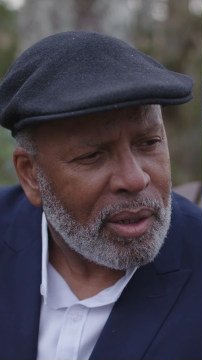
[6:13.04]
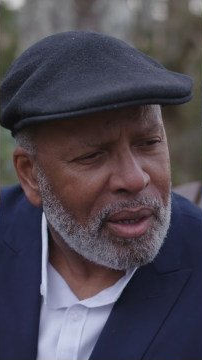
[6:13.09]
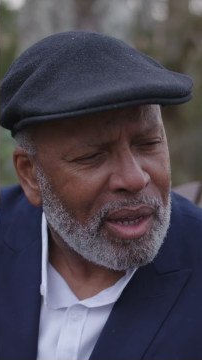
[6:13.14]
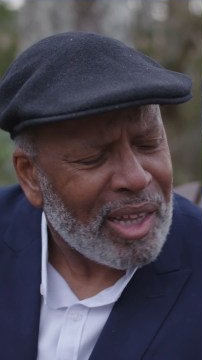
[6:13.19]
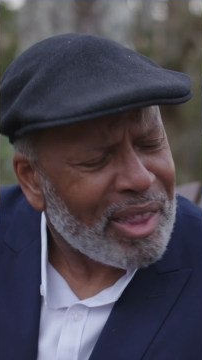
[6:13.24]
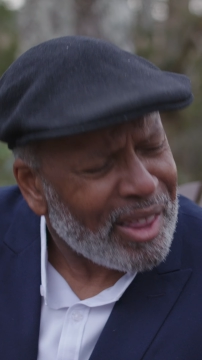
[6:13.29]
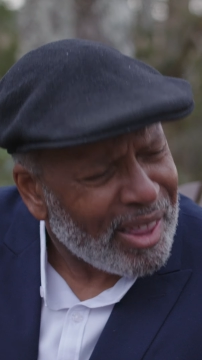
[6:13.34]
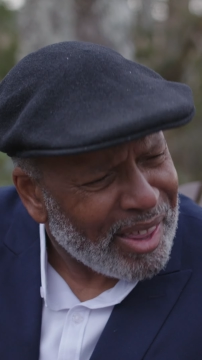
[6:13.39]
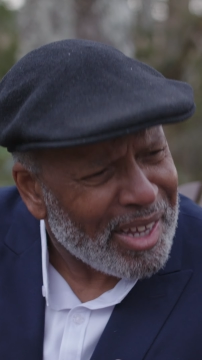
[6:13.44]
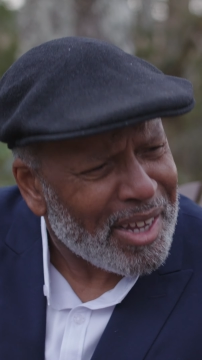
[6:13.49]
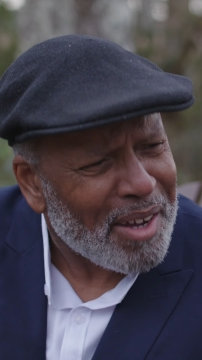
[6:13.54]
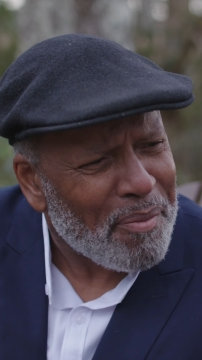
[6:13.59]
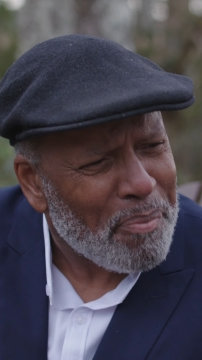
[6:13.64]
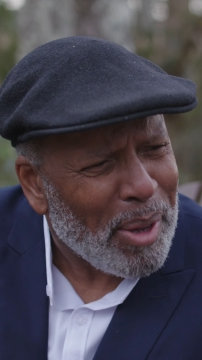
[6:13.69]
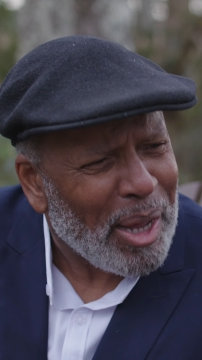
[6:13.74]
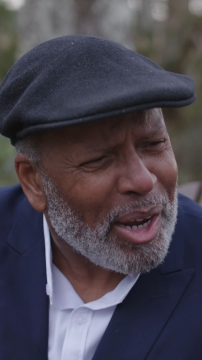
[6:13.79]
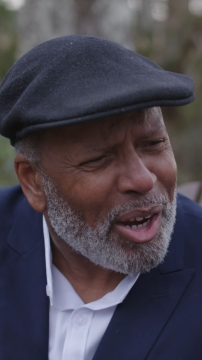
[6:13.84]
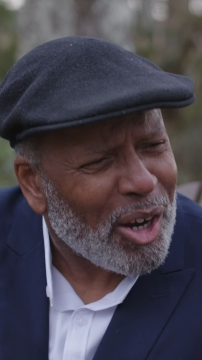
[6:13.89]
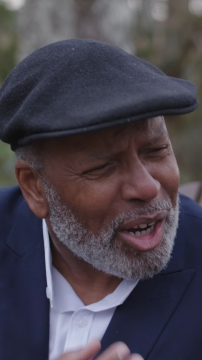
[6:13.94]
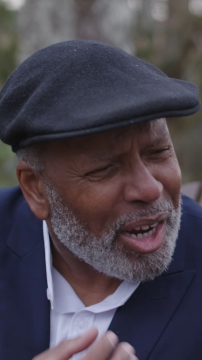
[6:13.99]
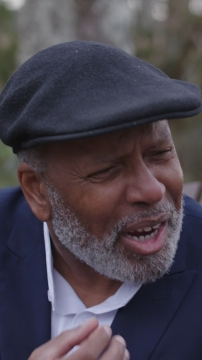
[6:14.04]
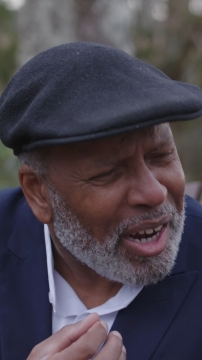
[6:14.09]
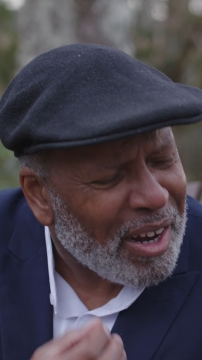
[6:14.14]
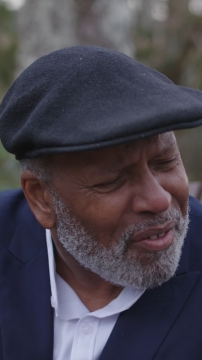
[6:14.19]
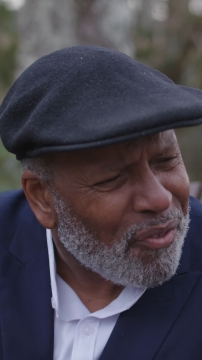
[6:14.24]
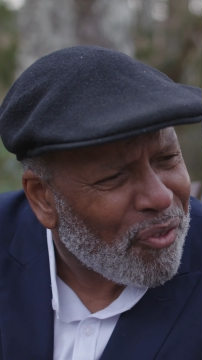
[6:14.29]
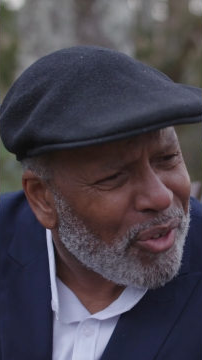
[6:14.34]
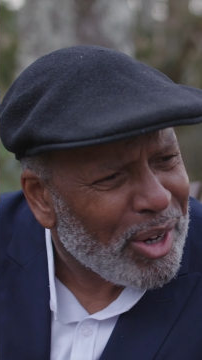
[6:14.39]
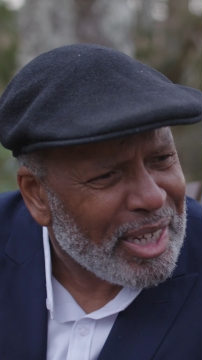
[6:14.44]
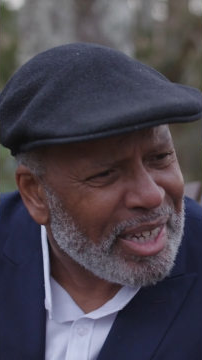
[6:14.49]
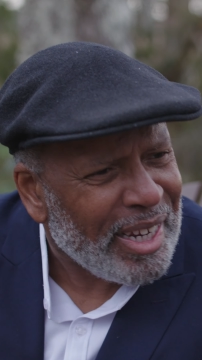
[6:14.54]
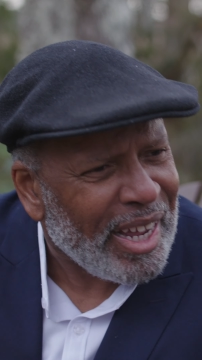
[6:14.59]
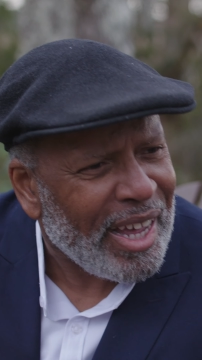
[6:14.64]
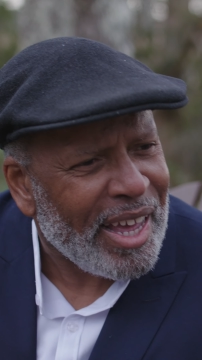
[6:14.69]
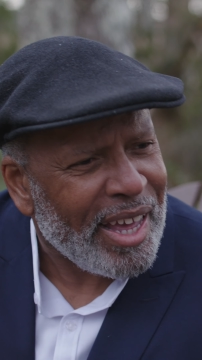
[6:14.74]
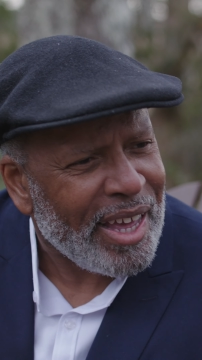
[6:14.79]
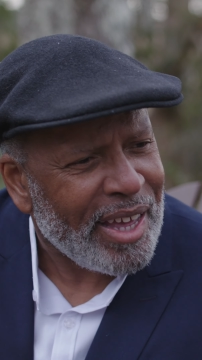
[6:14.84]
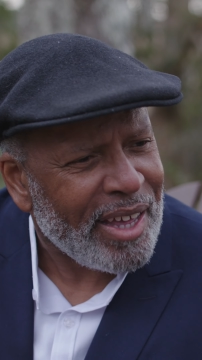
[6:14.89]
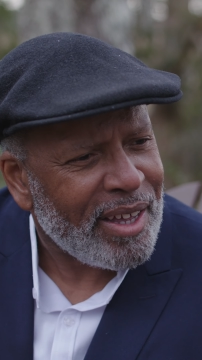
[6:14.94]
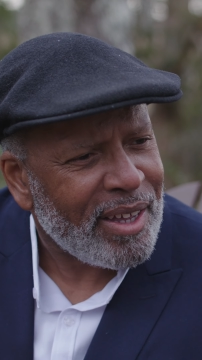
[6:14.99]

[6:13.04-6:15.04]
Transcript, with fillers: I think about her every day.